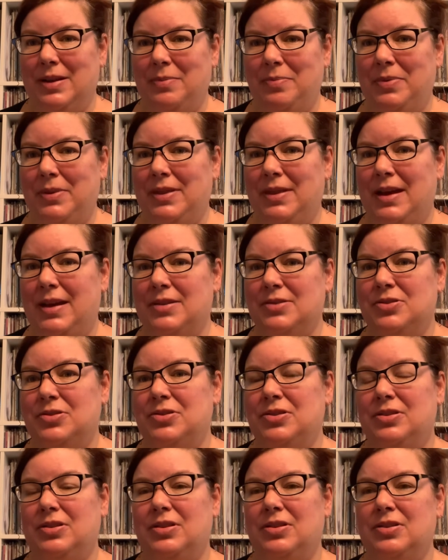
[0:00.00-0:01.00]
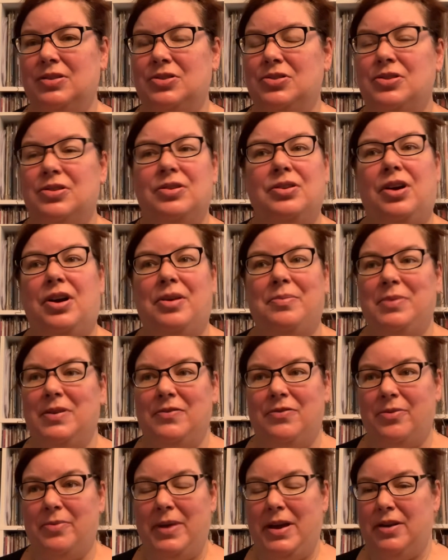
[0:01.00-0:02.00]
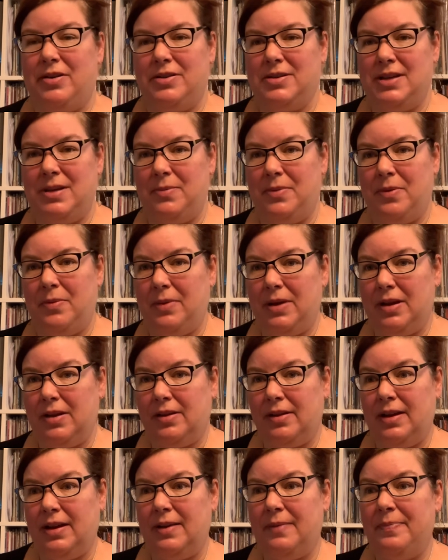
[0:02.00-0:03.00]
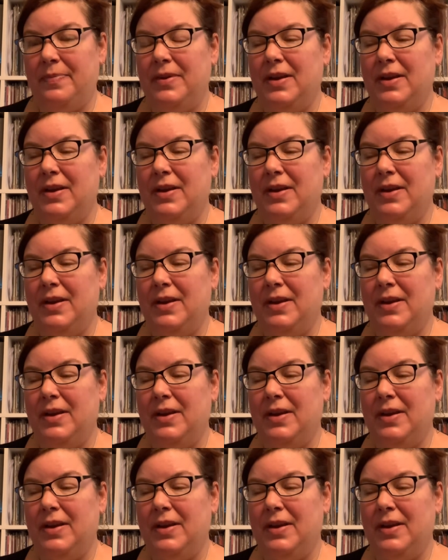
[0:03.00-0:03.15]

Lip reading: but that shouldn't all be from Entertainment Weekly.